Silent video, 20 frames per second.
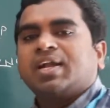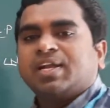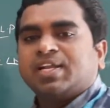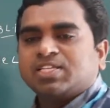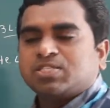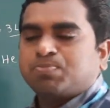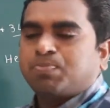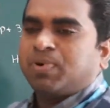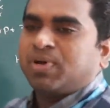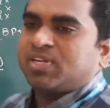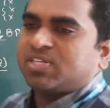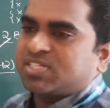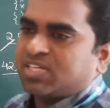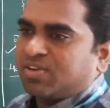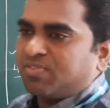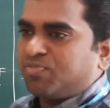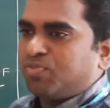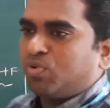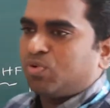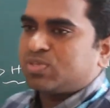
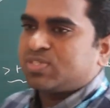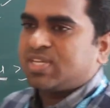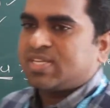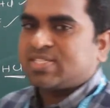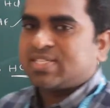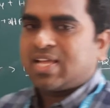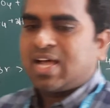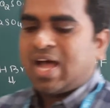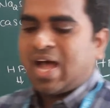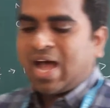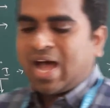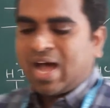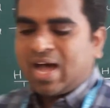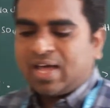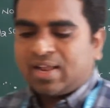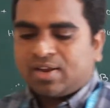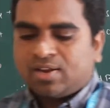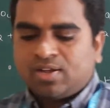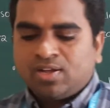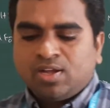dispersion forces
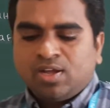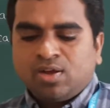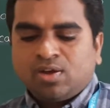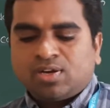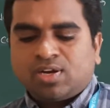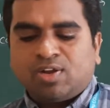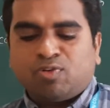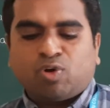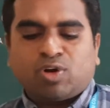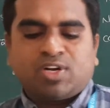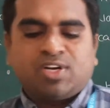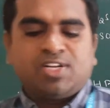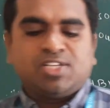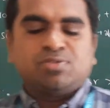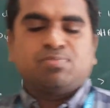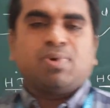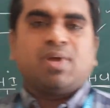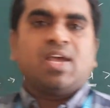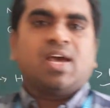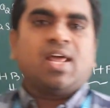are, what it is
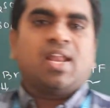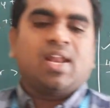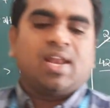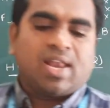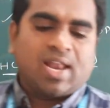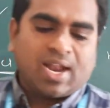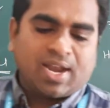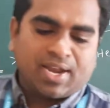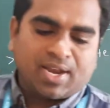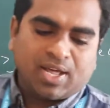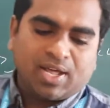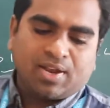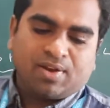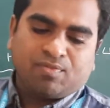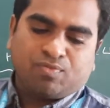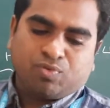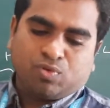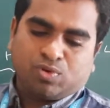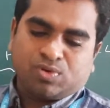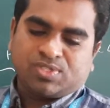here?
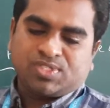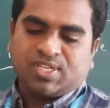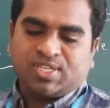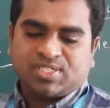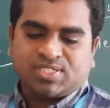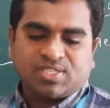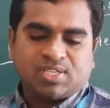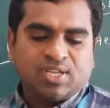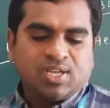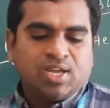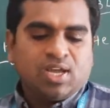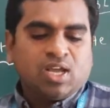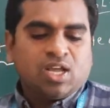London forces.